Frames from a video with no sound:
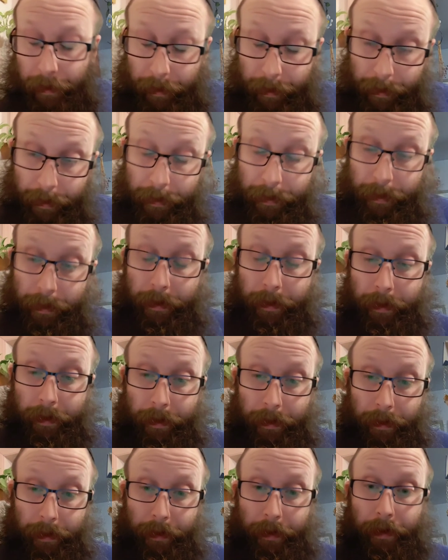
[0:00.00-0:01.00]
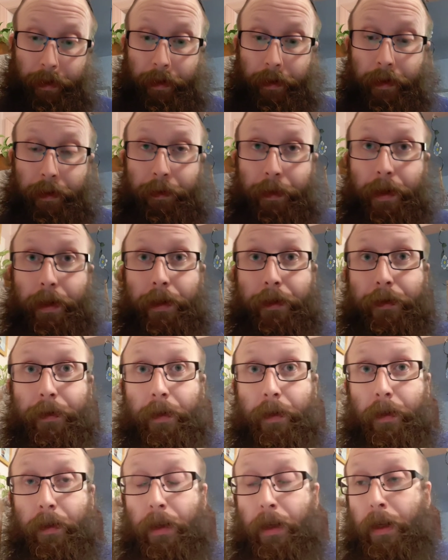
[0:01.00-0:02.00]
in our
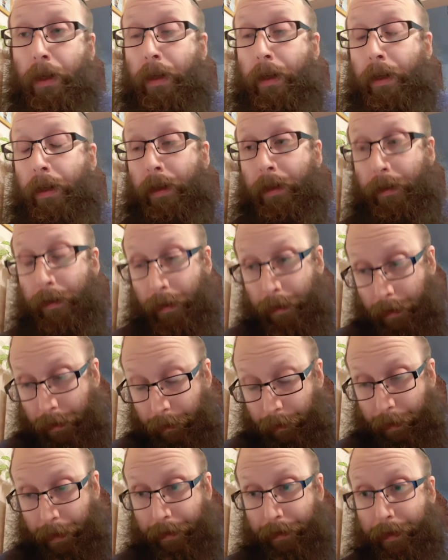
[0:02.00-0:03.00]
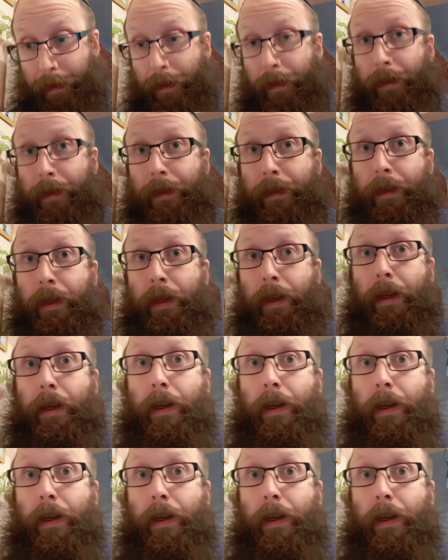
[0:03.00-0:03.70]
spiritual experience